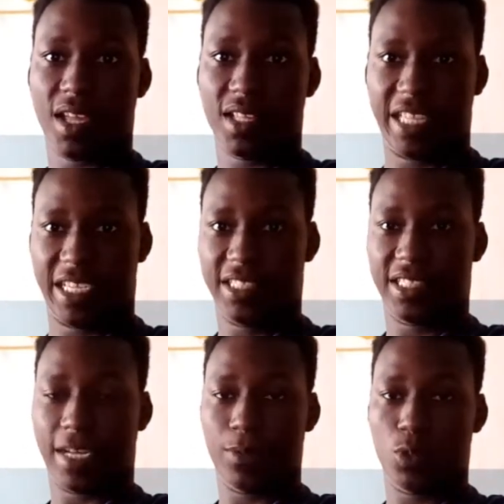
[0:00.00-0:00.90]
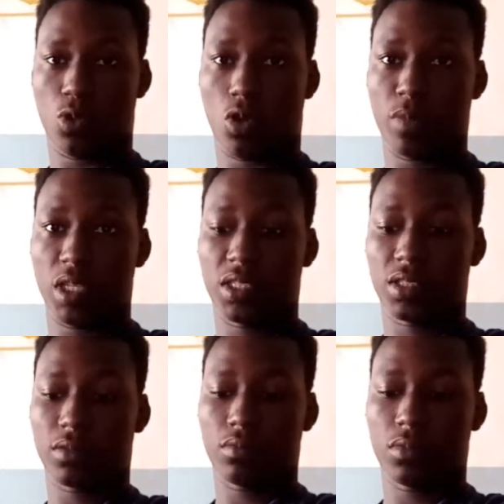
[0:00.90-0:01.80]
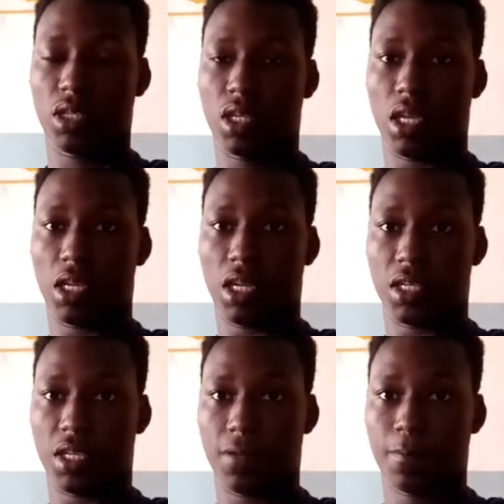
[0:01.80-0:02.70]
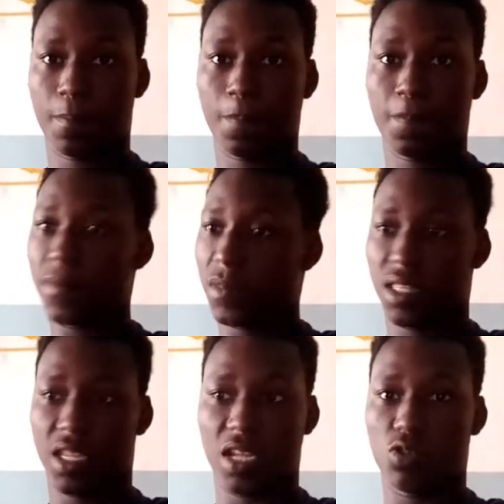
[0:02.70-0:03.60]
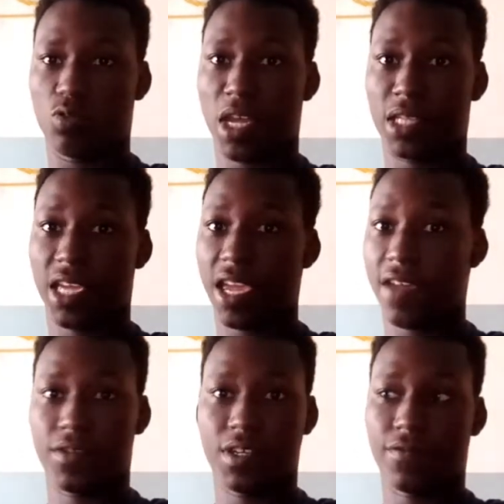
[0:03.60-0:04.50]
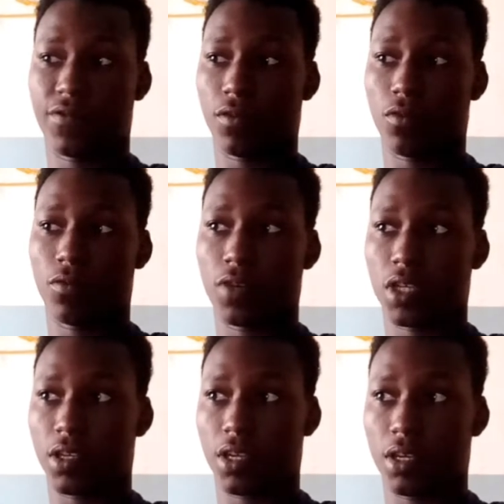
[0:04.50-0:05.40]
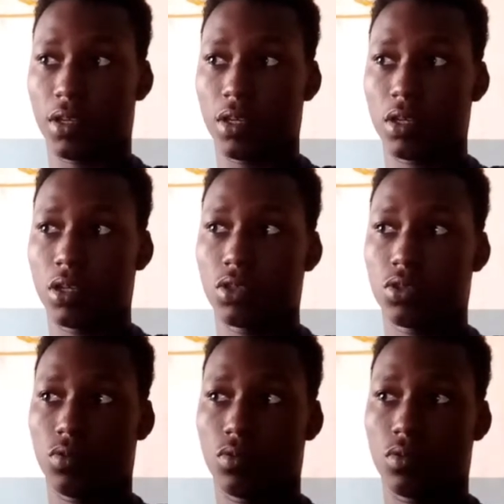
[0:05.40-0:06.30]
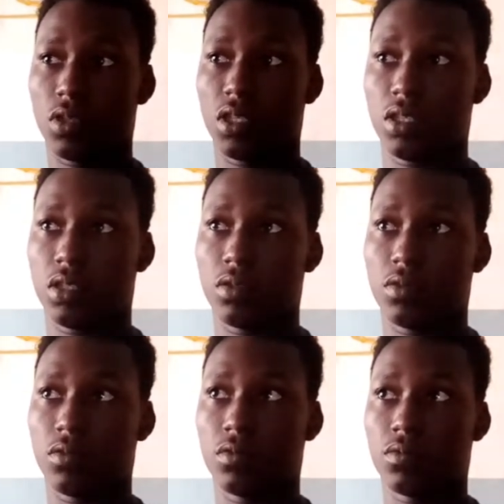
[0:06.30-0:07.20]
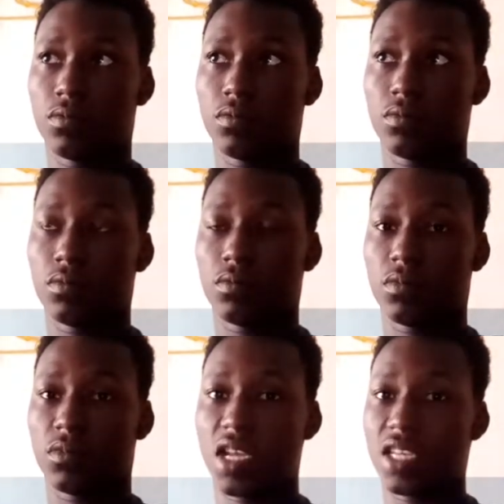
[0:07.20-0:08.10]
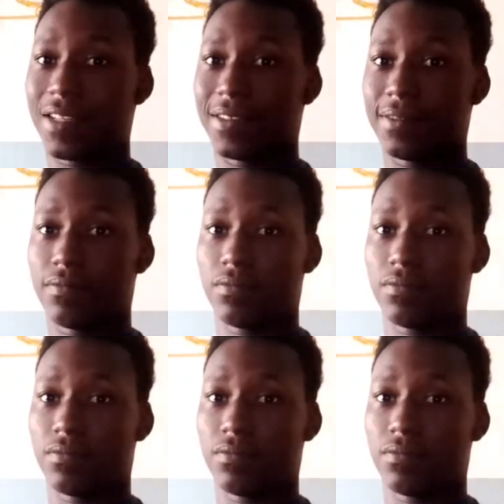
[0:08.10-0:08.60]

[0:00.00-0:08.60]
90 times you comment in a day. Then do that every day for the whole fucking year. So in less than